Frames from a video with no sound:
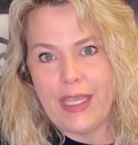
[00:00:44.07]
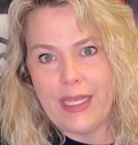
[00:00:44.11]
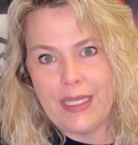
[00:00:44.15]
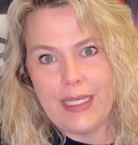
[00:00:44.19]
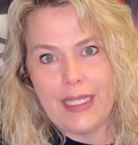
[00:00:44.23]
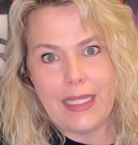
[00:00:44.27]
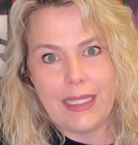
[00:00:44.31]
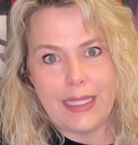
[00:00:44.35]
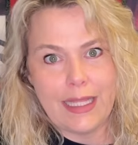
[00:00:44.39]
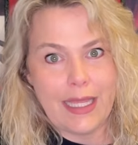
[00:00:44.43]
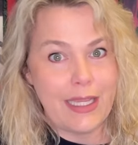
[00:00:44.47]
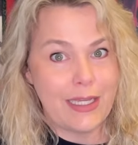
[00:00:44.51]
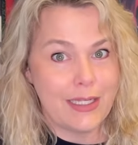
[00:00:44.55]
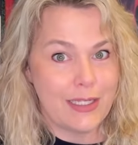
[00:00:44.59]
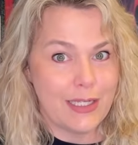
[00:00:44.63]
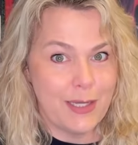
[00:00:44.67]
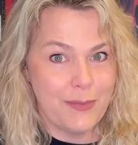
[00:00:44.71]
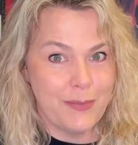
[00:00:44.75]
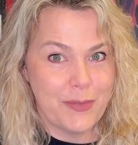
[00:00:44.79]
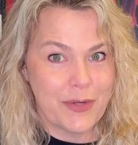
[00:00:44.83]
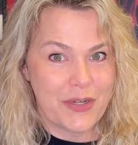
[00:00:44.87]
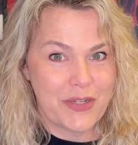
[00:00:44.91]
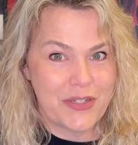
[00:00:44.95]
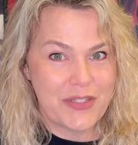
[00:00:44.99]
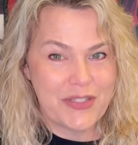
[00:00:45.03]
any like
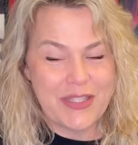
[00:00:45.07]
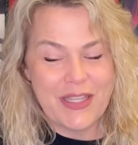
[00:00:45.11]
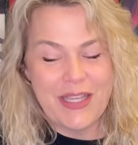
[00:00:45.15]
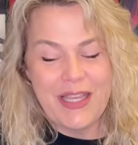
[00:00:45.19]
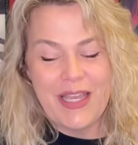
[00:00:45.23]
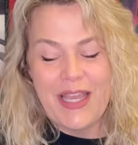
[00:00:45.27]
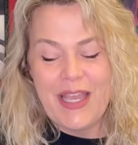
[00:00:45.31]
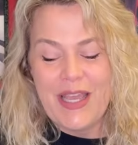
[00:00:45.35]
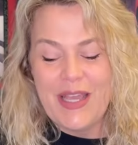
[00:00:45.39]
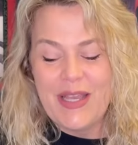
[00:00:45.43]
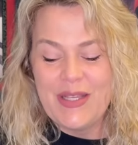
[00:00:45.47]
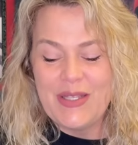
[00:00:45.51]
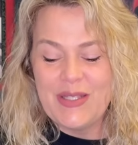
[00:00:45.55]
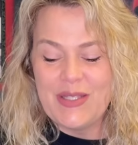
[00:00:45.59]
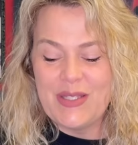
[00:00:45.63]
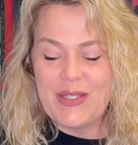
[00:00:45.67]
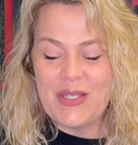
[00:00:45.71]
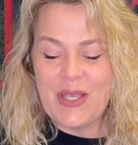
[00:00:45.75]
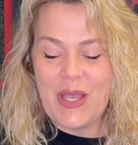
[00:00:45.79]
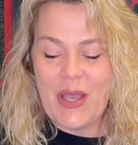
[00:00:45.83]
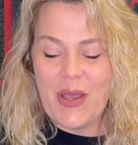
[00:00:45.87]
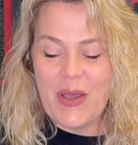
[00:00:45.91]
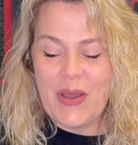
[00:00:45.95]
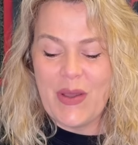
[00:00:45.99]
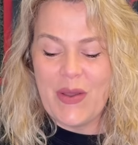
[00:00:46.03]
numbers.
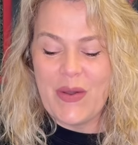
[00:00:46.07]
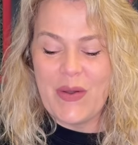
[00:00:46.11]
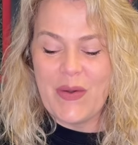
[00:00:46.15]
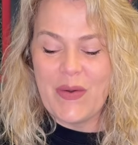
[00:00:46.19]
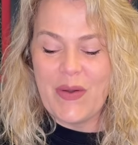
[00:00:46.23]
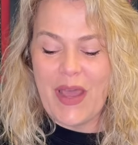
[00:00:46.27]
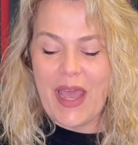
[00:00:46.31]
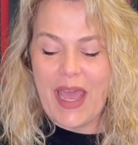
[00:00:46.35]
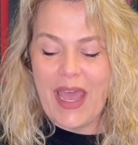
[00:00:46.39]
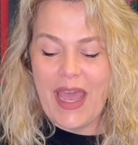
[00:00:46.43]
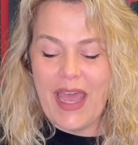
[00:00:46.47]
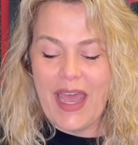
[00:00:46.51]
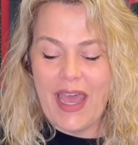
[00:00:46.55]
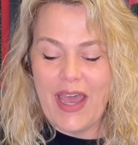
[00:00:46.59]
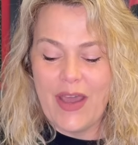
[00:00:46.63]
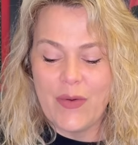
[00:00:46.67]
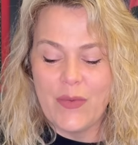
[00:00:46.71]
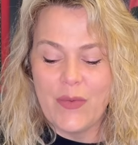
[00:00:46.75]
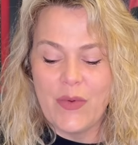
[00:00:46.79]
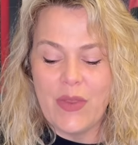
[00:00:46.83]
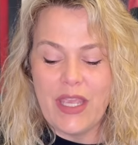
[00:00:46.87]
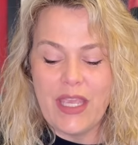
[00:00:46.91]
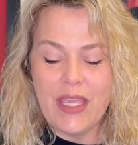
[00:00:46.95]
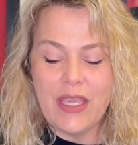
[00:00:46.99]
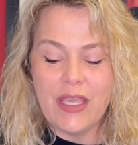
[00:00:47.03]
So
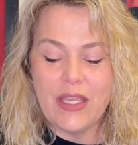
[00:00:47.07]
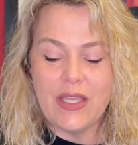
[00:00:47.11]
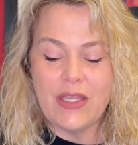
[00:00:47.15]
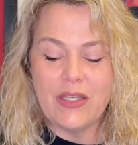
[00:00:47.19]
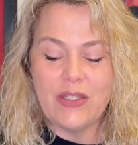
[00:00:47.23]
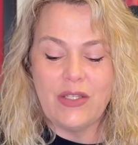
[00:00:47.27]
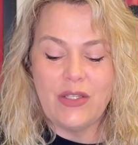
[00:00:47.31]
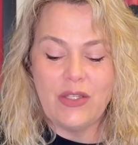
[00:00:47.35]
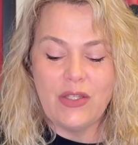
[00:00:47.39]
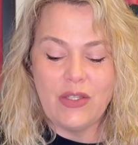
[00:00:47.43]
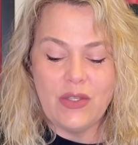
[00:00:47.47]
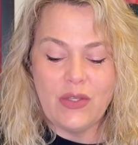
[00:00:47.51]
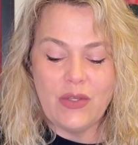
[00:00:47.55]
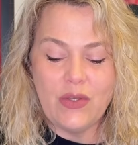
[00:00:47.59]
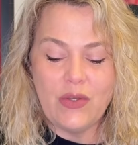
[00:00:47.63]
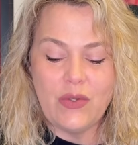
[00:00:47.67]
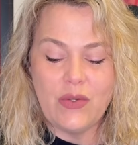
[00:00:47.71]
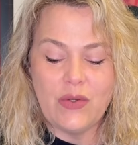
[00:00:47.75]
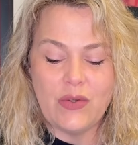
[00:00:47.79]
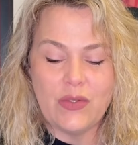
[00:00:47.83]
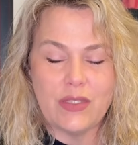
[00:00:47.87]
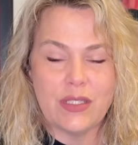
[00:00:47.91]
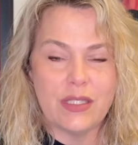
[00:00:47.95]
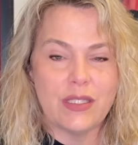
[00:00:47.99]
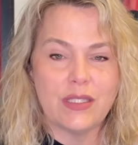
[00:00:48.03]
we can
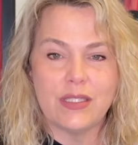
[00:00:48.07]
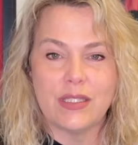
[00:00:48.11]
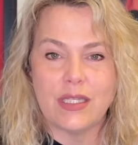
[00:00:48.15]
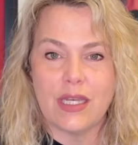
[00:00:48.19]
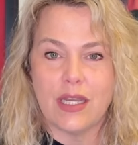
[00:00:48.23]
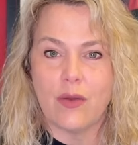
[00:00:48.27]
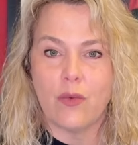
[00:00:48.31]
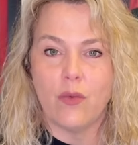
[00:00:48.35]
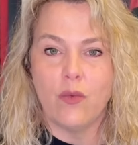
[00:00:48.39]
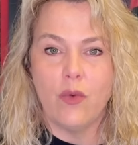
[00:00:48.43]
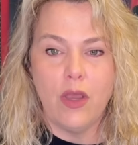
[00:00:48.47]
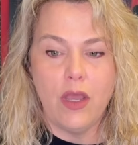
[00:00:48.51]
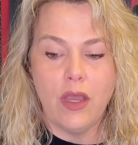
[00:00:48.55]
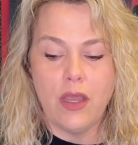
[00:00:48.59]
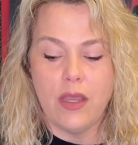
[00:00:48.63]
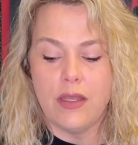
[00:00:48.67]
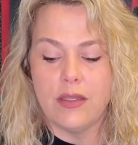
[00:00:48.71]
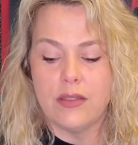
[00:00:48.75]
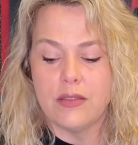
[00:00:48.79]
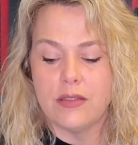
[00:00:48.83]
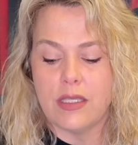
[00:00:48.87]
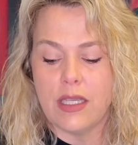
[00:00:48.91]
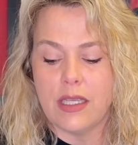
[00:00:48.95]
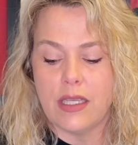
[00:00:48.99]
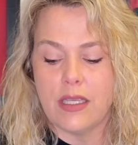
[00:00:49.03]
use, instead of
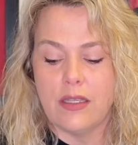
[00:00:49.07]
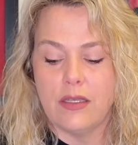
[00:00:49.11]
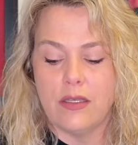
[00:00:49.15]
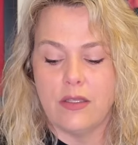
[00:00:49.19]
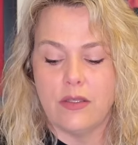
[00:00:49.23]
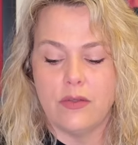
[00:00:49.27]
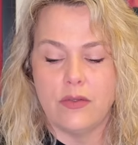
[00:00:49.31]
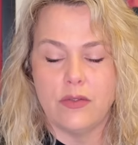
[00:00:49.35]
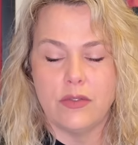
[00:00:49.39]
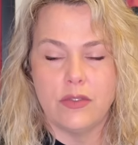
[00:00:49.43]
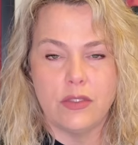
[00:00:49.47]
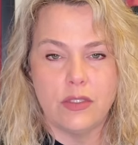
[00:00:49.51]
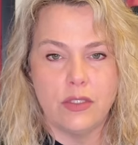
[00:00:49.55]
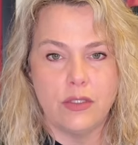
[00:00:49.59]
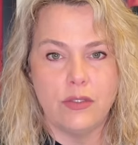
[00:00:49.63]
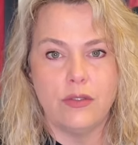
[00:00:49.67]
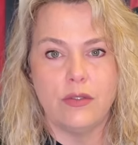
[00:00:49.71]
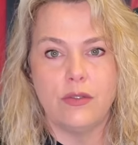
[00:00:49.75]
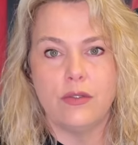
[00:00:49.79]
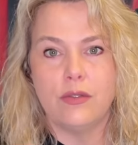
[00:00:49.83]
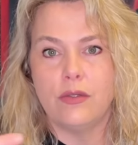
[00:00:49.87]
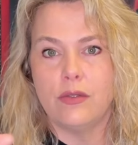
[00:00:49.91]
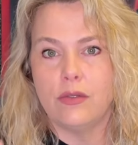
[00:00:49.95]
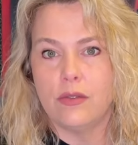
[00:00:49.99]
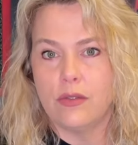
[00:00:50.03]
ones, I could use
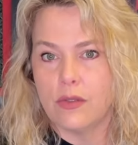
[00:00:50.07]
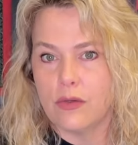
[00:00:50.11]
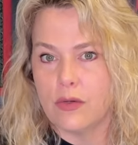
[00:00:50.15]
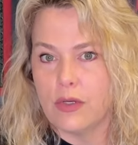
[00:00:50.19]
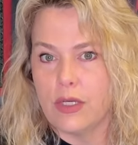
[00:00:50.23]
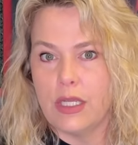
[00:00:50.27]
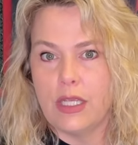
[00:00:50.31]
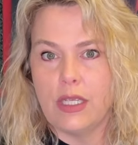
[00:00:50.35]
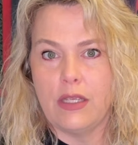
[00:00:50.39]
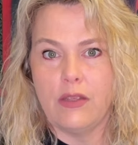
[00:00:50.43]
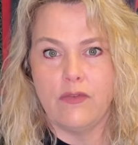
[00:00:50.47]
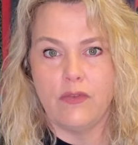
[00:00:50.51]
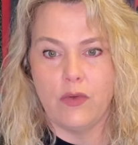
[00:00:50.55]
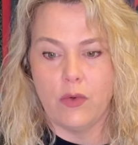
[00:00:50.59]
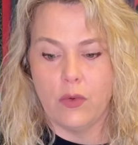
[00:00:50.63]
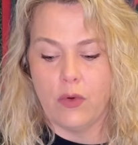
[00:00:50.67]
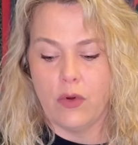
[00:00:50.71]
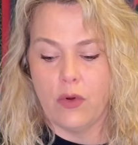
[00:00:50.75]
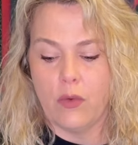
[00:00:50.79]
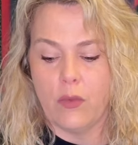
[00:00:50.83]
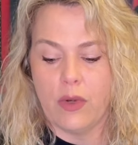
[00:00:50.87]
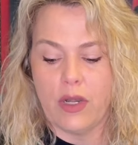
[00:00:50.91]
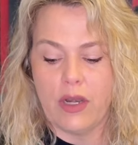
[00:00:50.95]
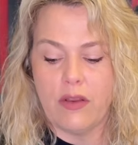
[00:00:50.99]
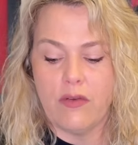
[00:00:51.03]
2, 3,
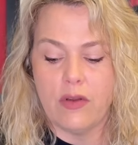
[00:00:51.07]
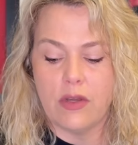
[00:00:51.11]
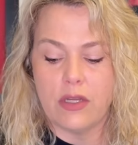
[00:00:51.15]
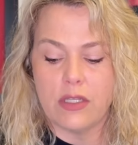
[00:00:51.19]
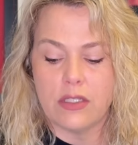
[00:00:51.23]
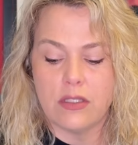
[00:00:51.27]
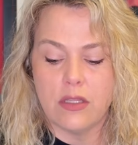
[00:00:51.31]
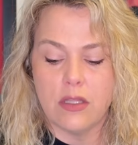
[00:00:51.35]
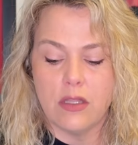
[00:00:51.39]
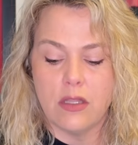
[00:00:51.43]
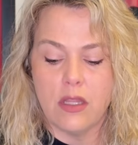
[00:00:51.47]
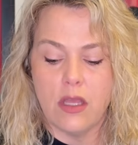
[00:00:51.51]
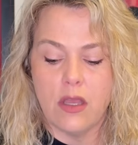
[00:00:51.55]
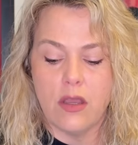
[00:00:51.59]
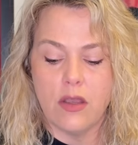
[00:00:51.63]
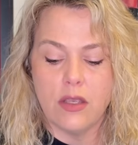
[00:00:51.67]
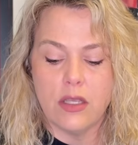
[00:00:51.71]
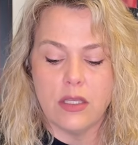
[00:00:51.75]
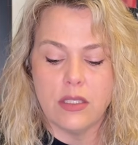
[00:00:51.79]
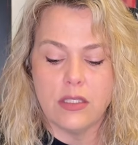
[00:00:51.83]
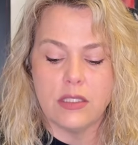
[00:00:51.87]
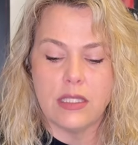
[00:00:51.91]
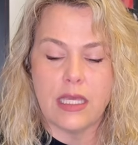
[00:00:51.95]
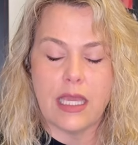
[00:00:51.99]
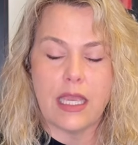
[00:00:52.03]
4, whatever, as
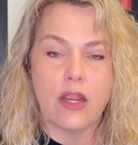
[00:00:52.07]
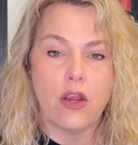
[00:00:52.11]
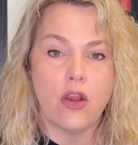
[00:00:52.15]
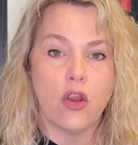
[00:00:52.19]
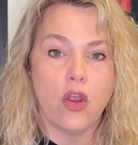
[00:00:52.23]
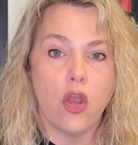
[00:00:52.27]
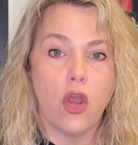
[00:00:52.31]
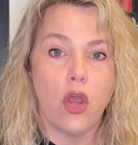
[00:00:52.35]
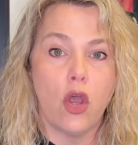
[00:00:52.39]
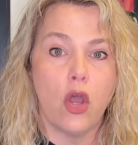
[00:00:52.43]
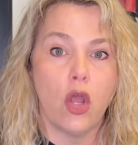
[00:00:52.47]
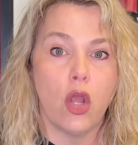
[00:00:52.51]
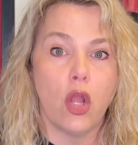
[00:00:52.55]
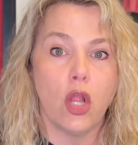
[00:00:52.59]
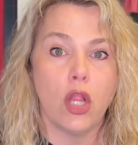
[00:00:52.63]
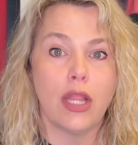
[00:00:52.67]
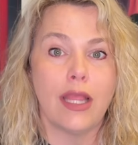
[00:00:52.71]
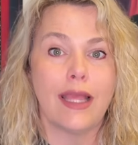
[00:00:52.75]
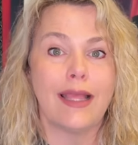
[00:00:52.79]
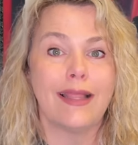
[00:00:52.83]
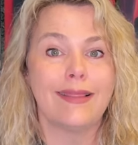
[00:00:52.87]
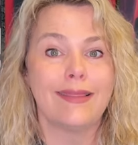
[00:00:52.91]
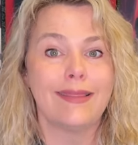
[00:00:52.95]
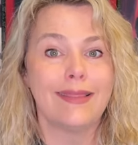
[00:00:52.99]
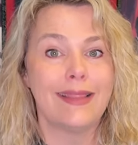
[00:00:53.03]
long as they are
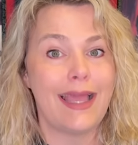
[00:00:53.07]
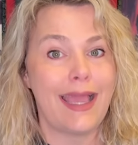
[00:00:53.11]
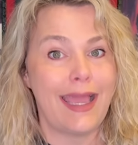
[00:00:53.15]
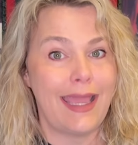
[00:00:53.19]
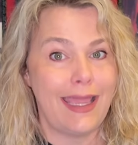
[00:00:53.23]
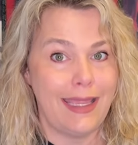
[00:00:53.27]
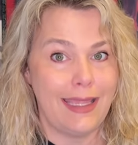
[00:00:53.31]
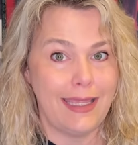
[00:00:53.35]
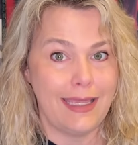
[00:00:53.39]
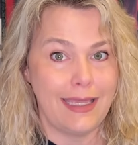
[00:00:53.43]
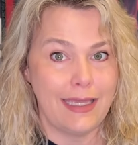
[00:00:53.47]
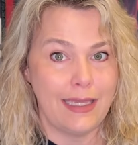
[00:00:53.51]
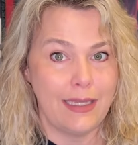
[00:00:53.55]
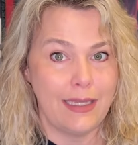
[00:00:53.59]
all alike.